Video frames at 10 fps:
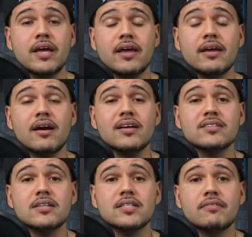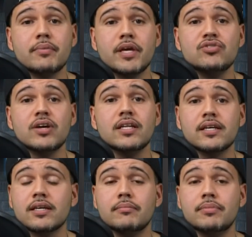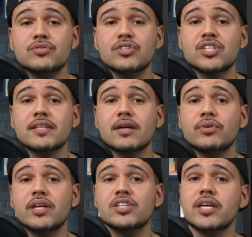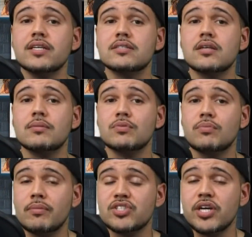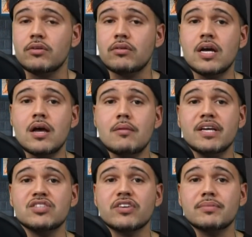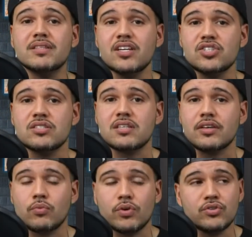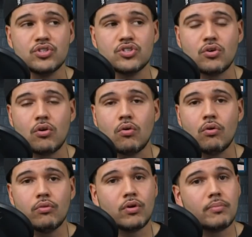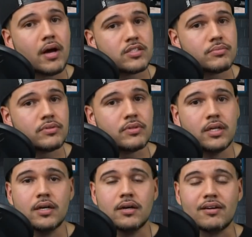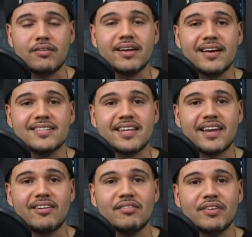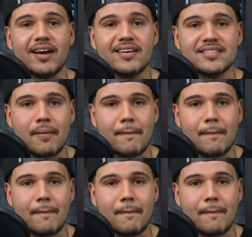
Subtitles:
And guys, yes, I have a Patreon link. Be sure to check that out when you get a chance. Help support my channel. Makes recommendations like the one you just saw all the more possible. All right, guys, take care. Love you guys.